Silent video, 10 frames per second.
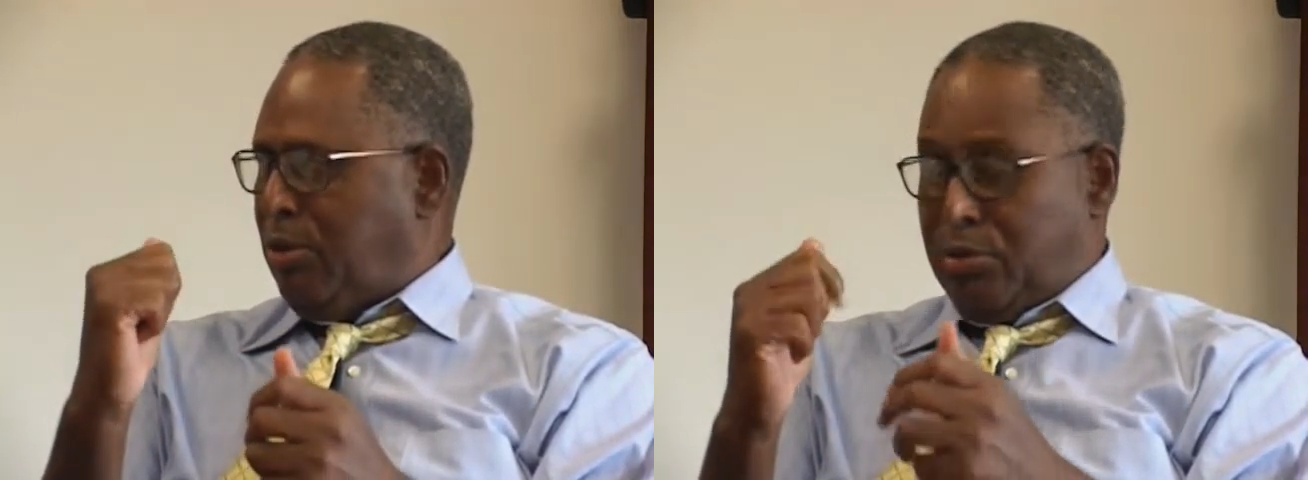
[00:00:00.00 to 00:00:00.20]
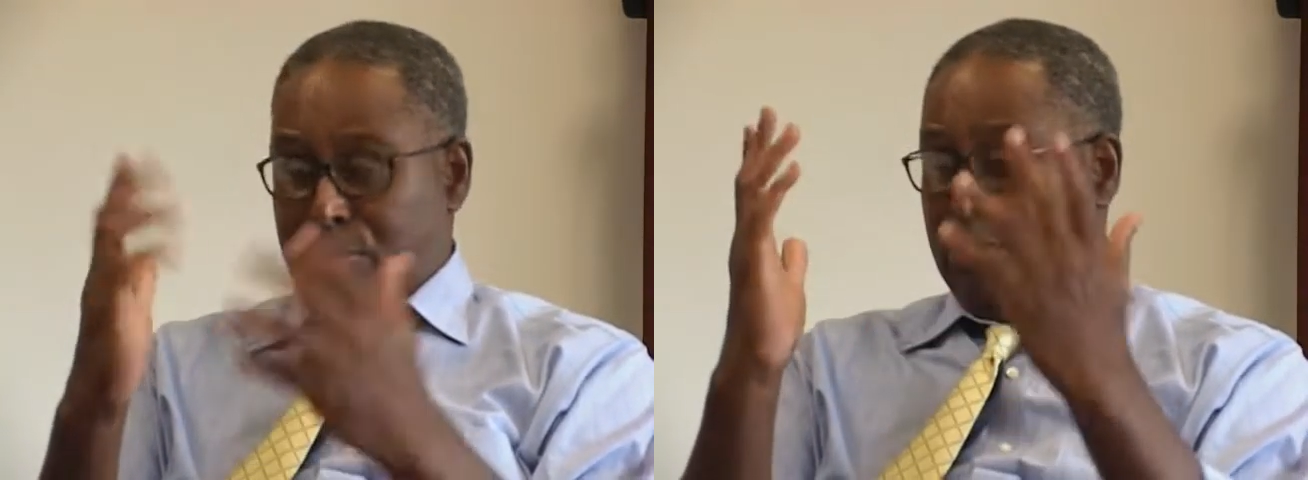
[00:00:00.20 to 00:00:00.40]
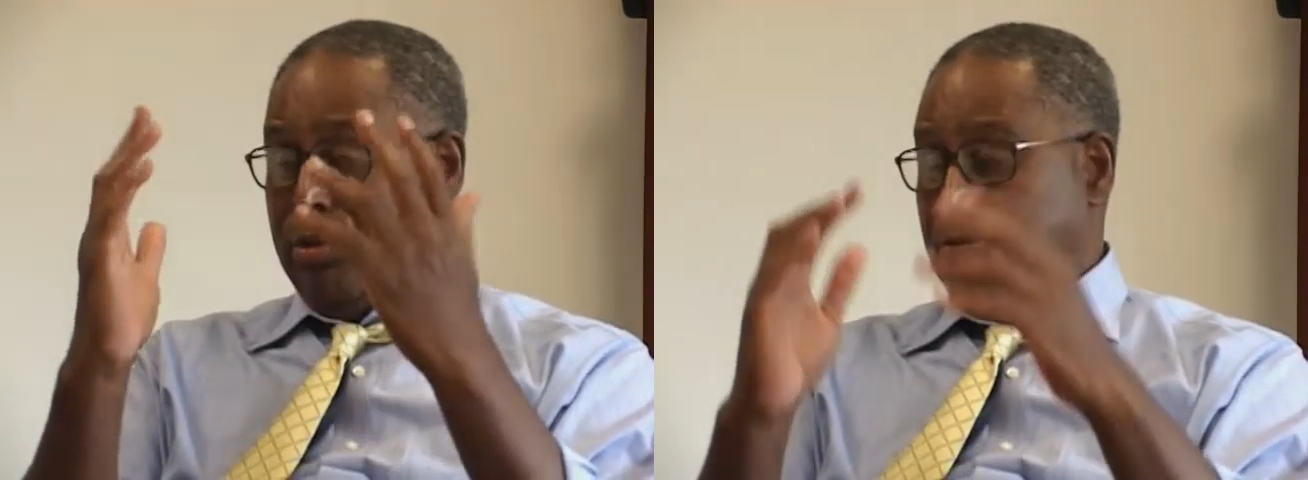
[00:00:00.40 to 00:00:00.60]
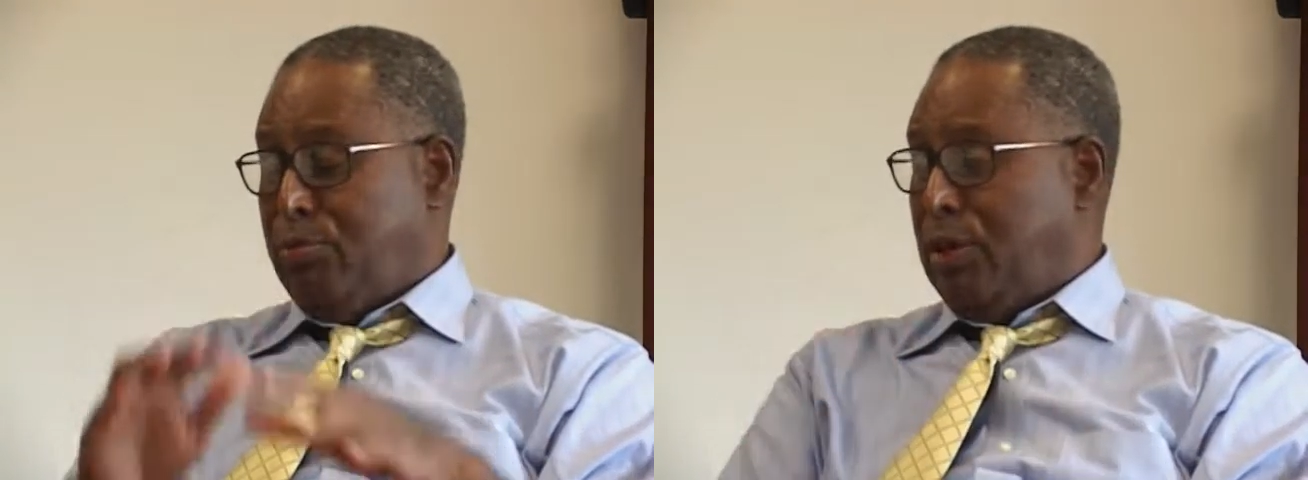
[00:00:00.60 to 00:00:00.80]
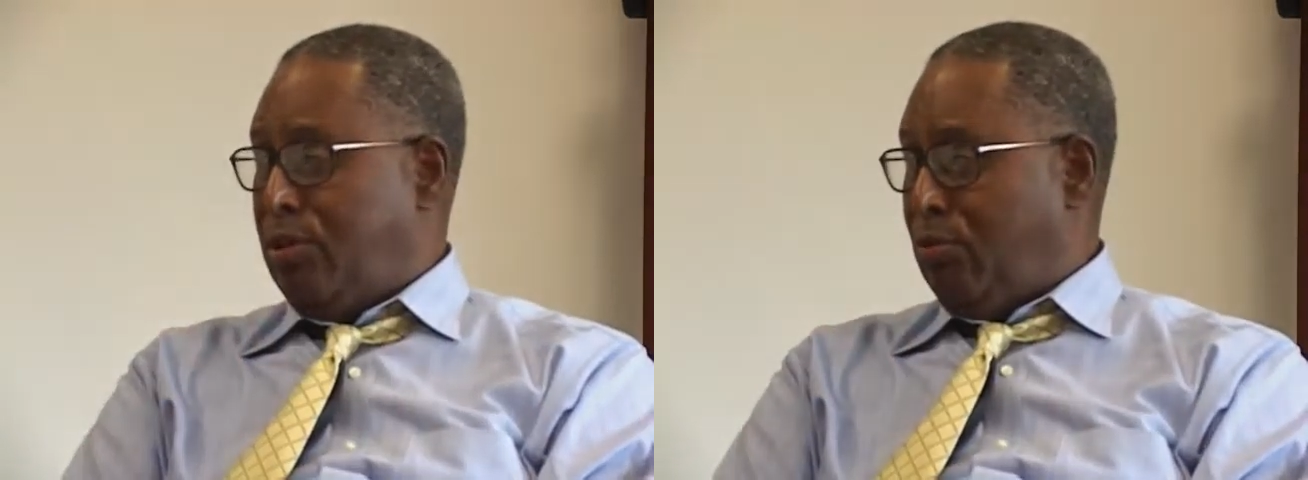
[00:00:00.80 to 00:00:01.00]
which was really,
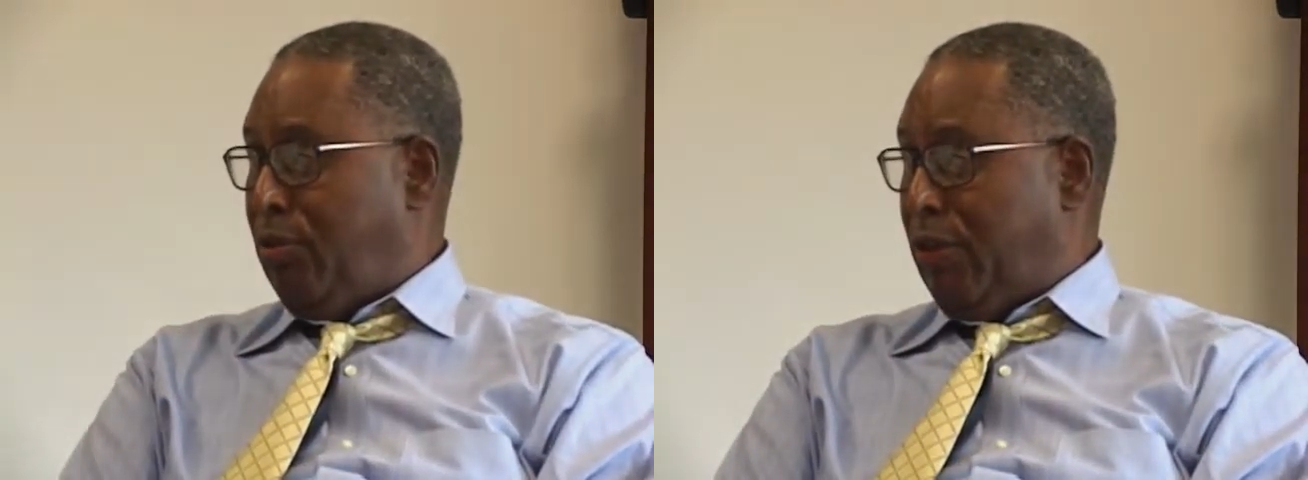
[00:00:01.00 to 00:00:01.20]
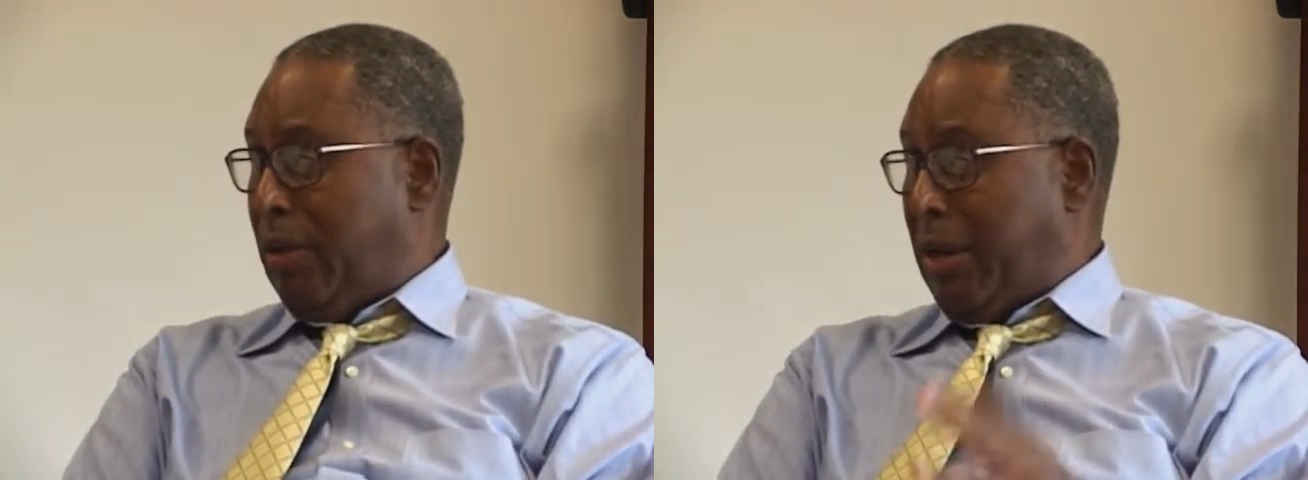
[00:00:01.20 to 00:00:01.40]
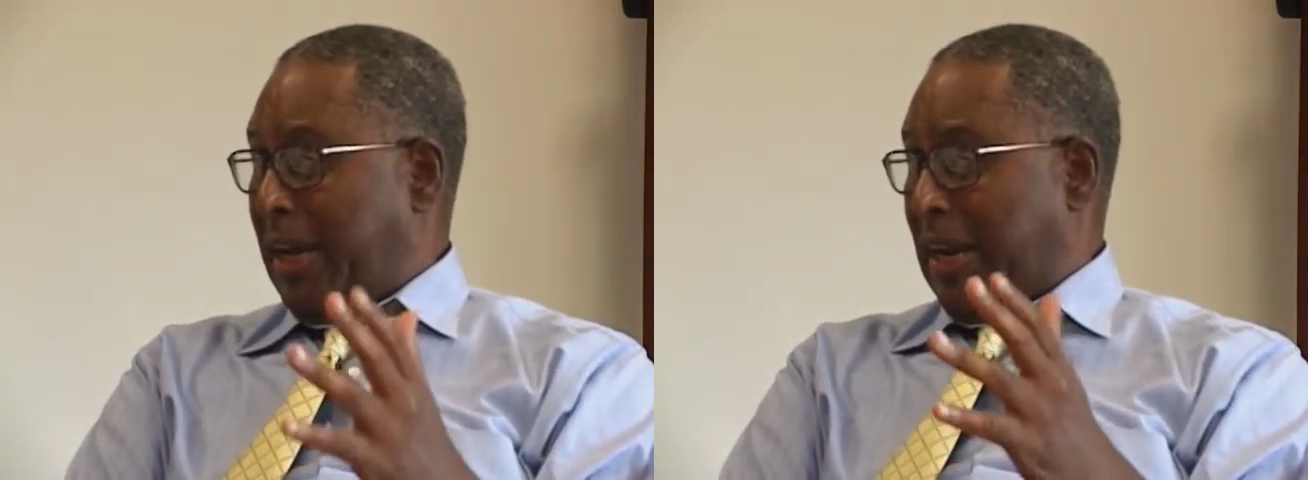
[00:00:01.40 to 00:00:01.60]
really terrific. I mean,